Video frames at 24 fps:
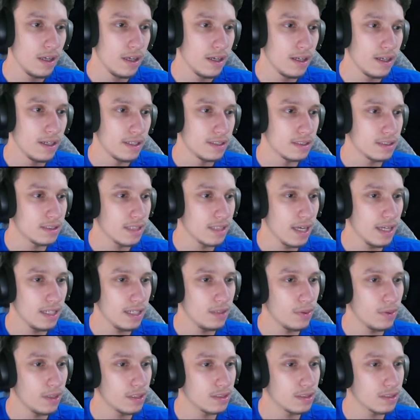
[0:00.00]
Instead, he
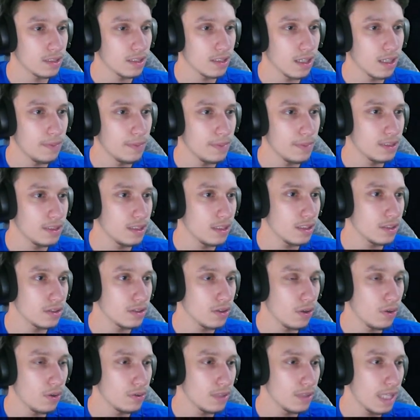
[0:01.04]
wanted to come into this
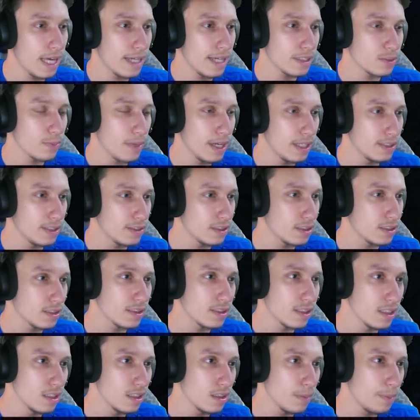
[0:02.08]
old ass mansion,
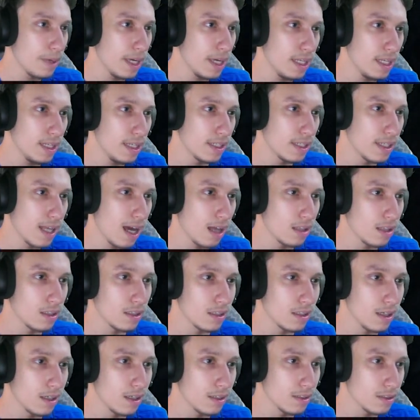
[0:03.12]
steal a painting, and now look
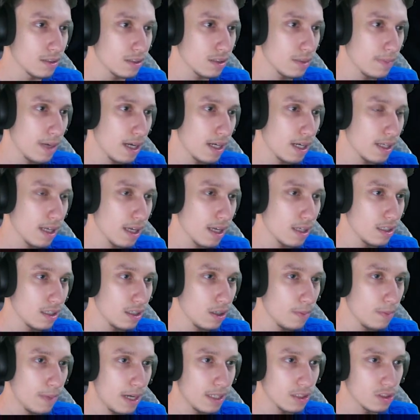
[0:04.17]
at us. About to get
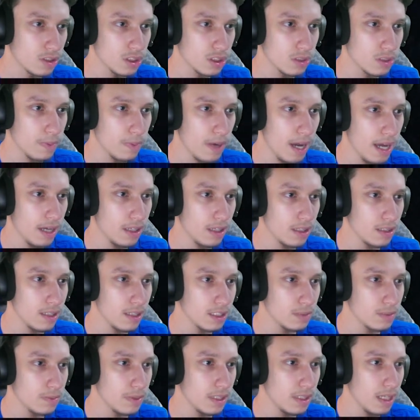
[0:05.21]
killed by the spider
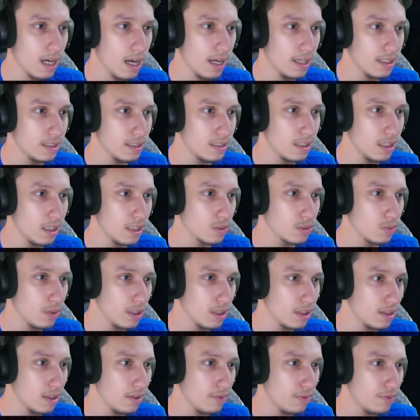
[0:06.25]
that's behind us.
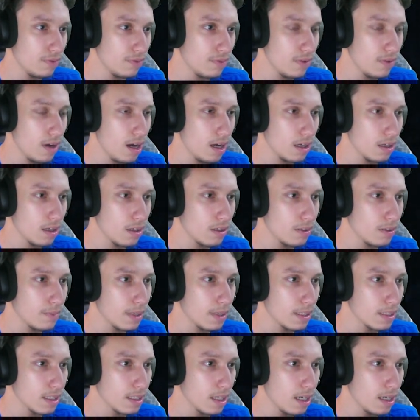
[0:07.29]
What the fuck? Oh
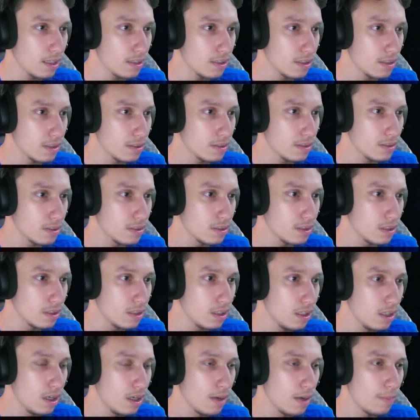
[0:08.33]
my god.
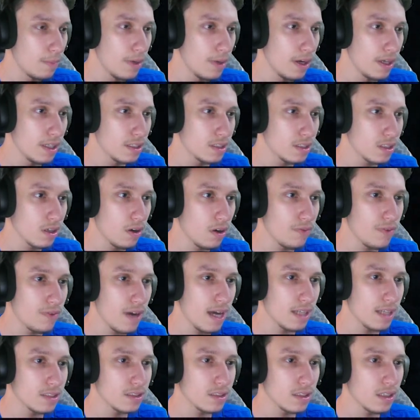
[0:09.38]
But he needs to go
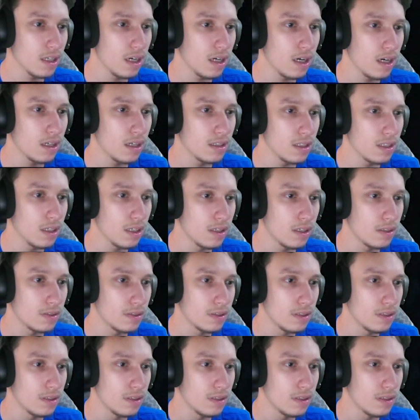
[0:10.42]
faster. Oh no.